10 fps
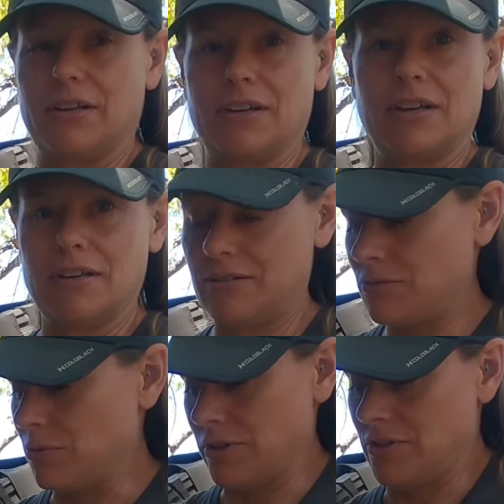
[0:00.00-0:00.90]
say,
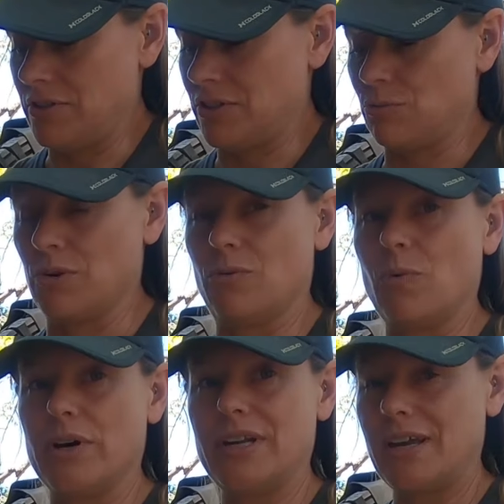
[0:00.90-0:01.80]
kids where they just want
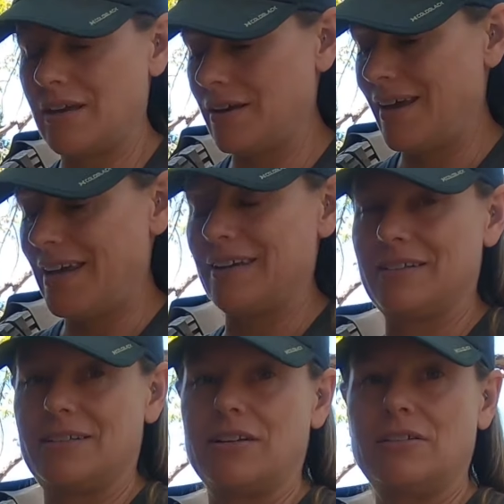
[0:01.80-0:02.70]
1 egg, it's